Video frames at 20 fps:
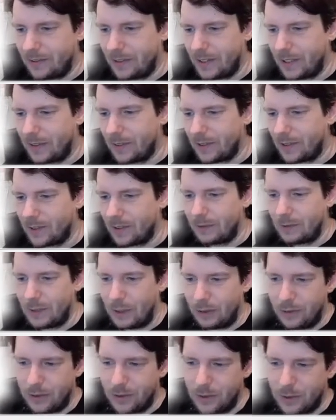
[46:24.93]
we have
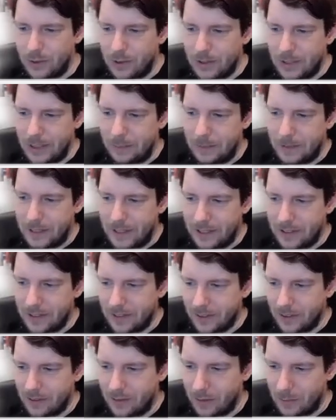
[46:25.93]
so-called application
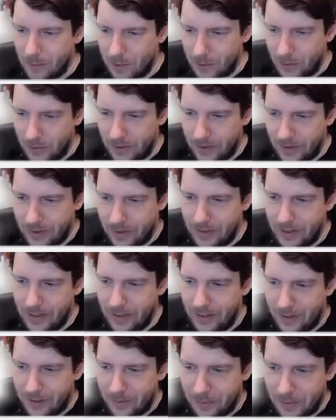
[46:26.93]
server processes,
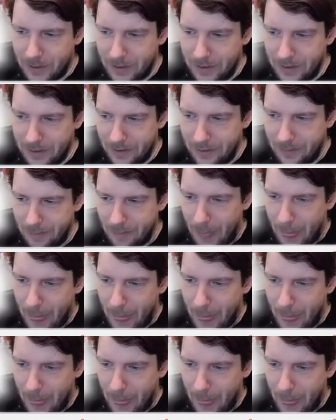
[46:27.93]
ASPs.